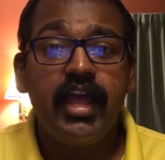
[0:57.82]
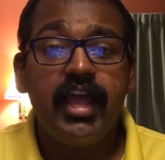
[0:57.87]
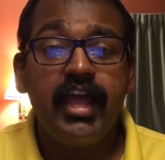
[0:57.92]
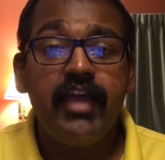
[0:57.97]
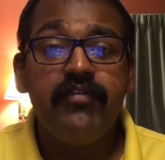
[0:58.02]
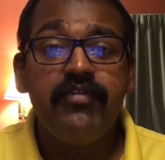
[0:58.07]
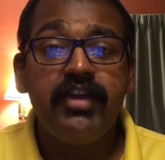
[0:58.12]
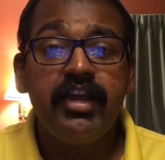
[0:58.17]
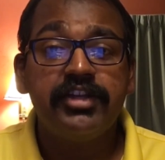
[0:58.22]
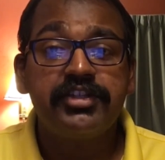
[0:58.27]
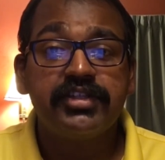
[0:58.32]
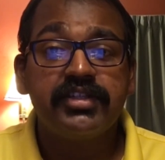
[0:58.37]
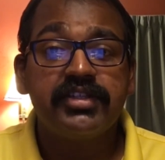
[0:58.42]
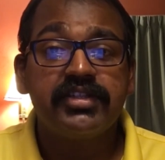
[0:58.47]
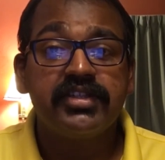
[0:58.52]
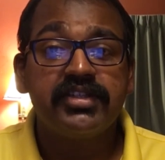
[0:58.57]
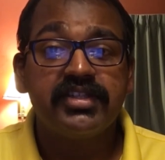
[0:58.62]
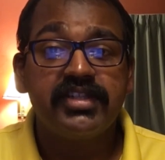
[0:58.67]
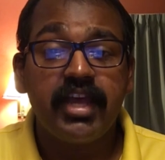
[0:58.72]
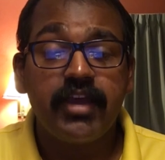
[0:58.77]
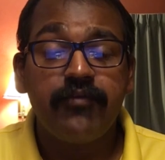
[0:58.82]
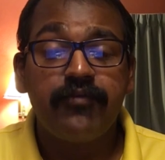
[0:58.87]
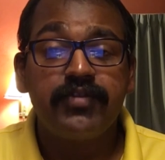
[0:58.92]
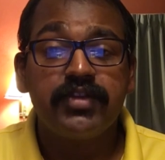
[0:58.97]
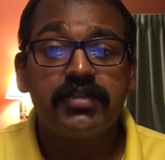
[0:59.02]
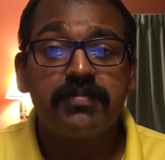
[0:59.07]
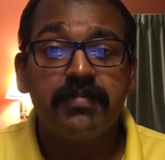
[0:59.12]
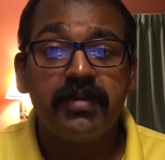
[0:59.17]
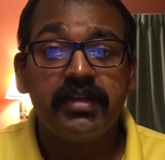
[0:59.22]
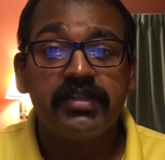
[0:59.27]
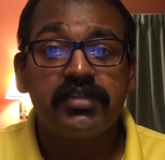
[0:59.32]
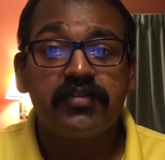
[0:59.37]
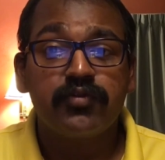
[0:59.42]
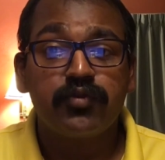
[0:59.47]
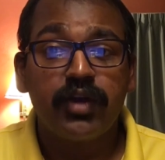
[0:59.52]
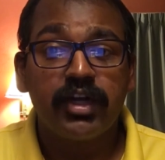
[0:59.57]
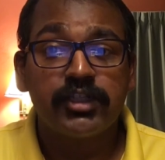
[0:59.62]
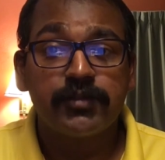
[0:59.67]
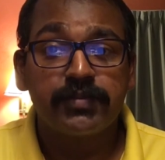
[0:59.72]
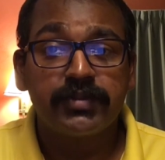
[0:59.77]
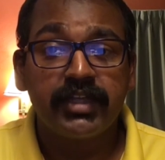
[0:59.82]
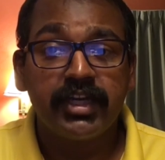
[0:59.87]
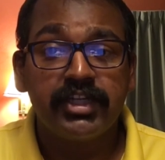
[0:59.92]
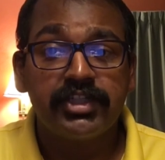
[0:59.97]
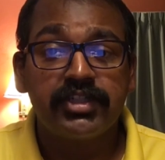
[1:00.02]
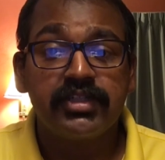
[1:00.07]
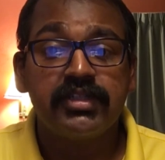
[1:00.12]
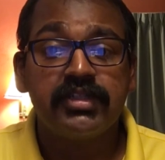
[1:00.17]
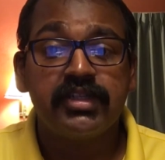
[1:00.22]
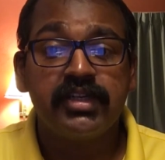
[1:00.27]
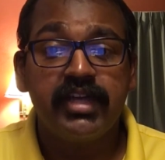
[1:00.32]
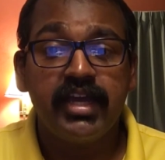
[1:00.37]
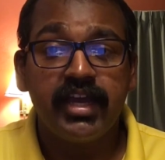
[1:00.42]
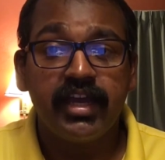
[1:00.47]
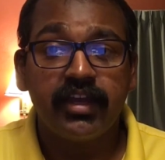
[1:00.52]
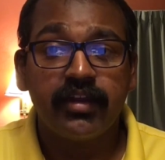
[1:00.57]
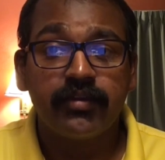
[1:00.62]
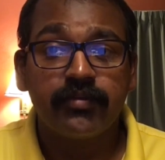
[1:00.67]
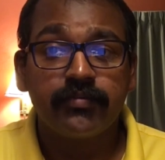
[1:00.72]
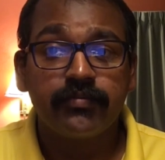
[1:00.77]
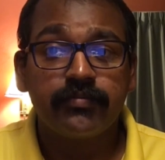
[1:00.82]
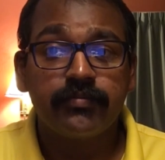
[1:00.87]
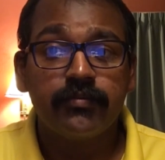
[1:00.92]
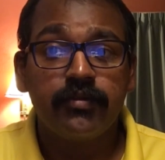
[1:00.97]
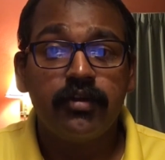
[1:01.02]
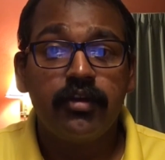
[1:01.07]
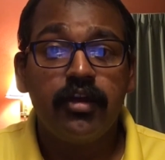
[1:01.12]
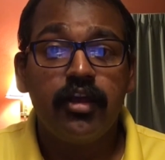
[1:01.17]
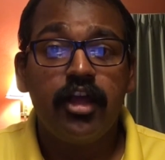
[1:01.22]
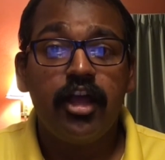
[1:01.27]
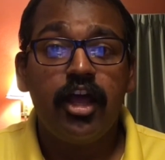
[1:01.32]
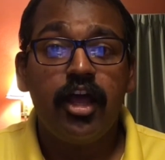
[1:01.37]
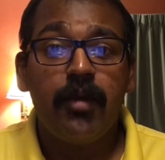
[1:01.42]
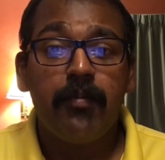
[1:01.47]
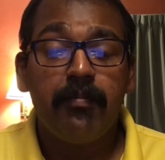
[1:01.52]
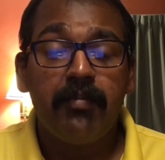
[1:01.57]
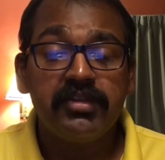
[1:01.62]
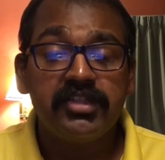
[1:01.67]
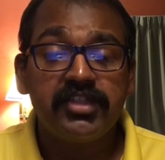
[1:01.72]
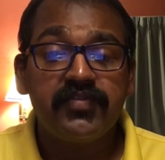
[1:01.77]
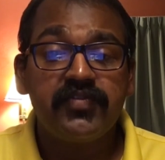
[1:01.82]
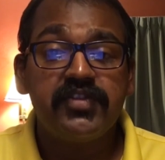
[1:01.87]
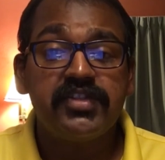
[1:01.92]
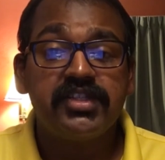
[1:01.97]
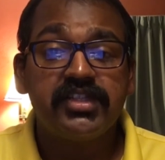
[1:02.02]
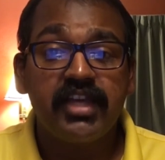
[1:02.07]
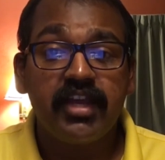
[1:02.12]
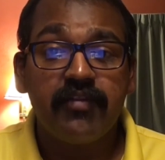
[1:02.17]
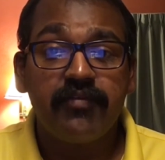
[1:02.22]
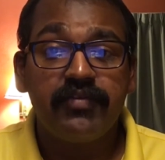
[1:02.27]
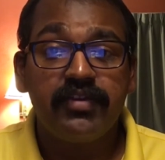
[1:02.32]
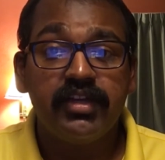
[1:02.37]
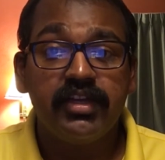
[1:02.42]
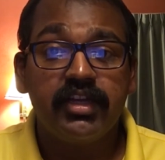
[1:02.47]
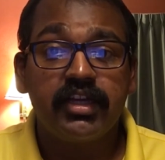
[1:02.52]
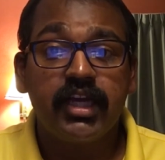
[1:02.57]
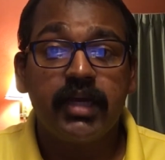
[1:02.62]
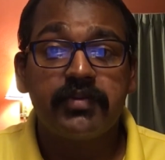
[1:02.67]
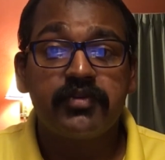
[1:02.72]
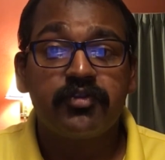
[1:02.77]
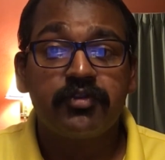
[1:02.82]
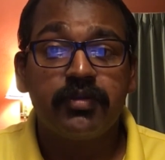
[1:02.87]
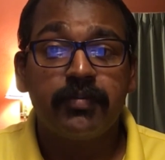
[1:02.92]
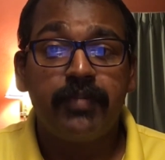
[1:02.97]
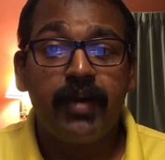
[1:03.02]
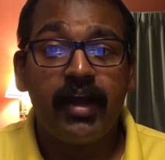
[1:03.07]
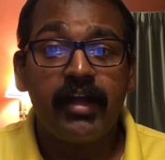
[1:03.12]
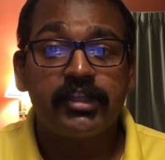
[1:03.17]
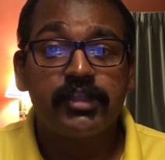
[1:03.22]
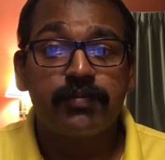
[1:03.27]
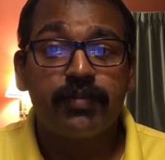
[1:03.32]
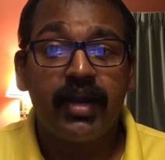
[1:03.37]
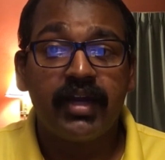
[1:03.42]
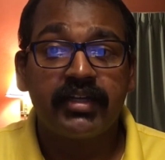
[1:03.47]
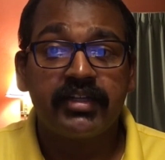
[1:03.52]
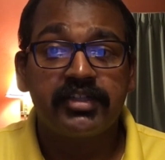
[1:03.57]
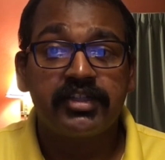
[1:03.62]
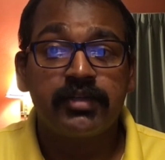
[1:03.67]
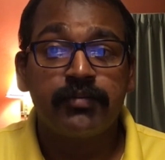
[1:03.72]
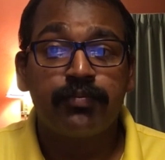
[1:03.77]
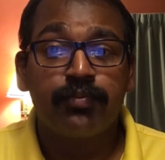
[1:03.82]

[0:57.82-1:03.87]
Aviation is the safest means of transportation today. Much of the safety comes from the pilots practicing